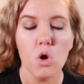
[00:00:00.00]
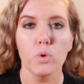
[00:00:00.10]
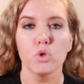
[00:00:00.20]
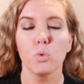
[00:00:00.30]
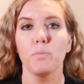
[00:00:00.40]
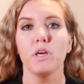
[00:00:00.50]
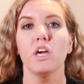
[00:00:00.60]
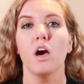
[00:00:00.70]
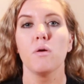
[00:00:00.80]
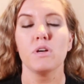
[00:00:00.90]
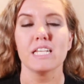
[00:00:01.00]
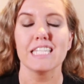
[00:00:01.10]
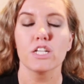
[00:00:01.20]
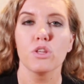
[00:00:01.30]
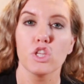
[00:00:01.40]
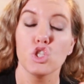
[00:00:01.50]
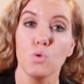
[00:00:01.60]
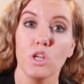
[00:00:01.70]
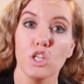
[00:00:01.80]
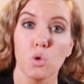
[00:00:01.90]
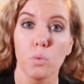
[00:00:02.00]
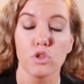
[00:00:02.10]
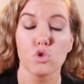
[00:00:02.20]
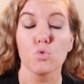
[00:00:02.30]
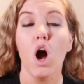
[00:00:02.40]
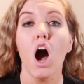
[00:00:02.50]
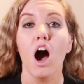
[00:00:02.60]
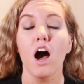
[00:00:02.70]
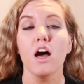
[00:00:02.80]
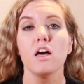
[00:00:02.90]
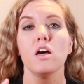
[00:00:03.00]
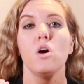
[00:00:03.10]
which would be a signal that you need to withdraw,